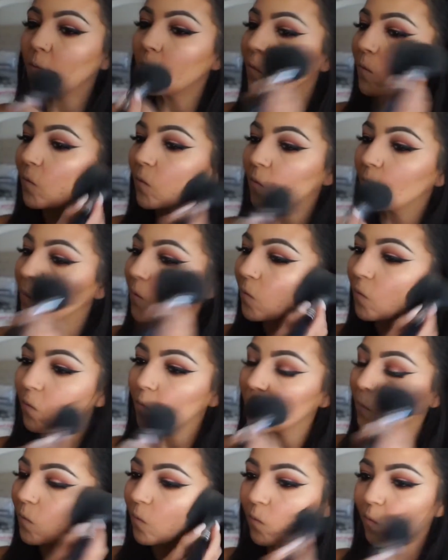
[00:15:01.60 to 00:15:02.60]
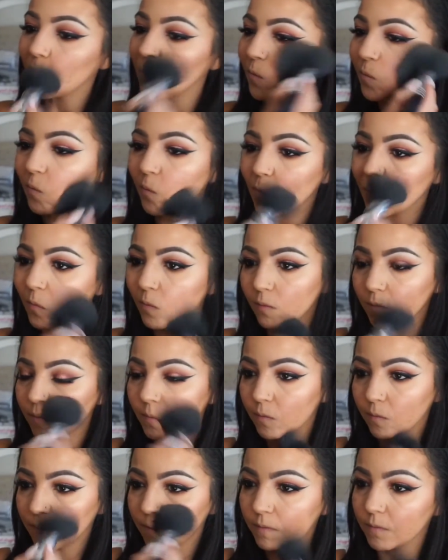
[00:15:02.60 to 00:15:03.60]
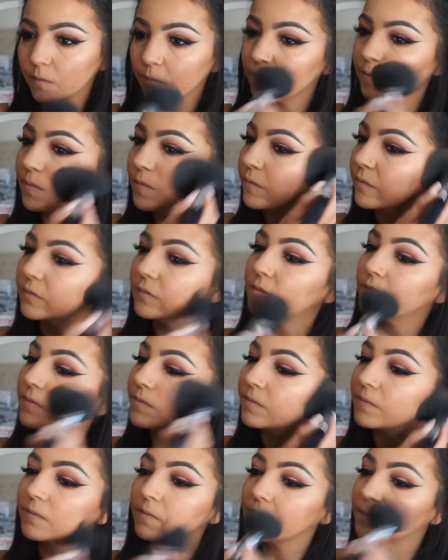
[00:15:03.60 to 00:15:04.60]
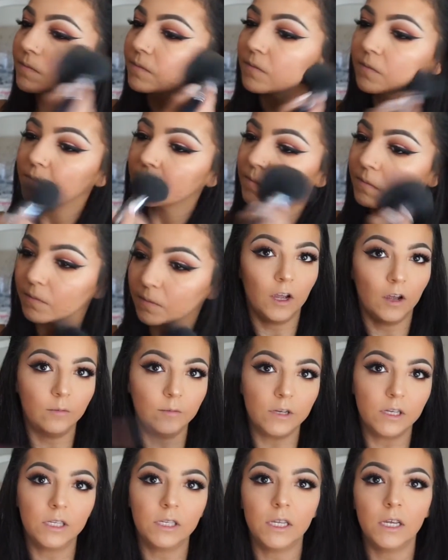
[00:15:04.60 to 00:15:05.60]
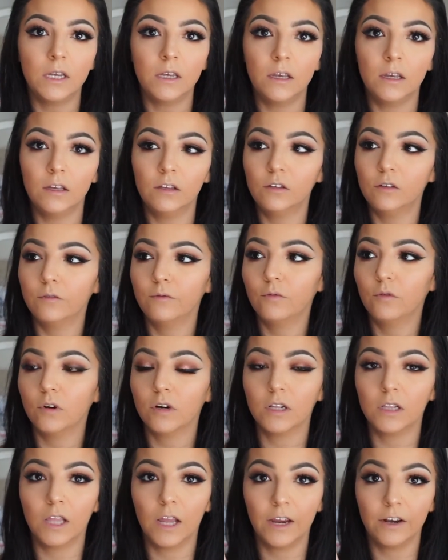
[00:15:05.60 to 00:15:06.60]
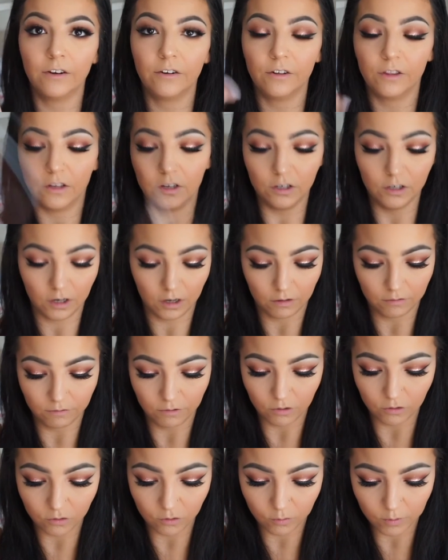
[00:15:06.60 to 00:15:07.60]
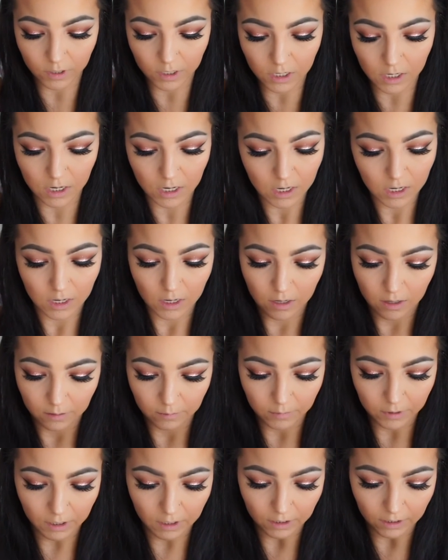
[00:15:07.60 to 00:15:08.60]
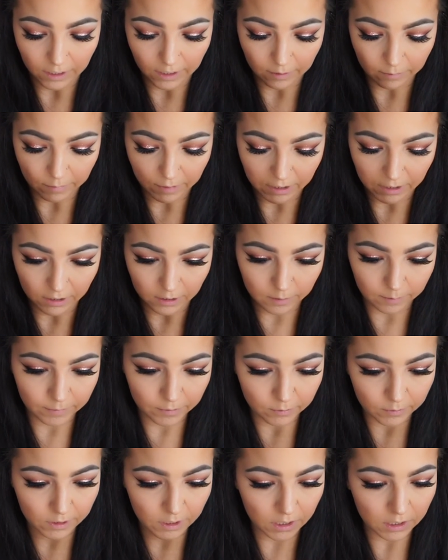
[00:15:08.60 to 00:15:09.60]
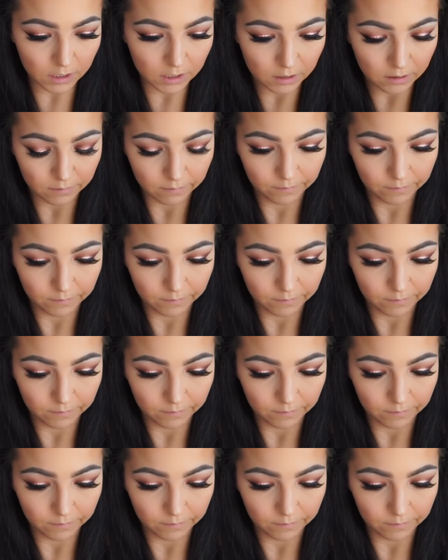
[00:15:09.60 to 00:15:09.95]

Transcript: big blend to make sure everything looks soft and there's nothing harsh. I'm just taking Sephora liner in the shade Rosewood. I'm going to line my lips with it.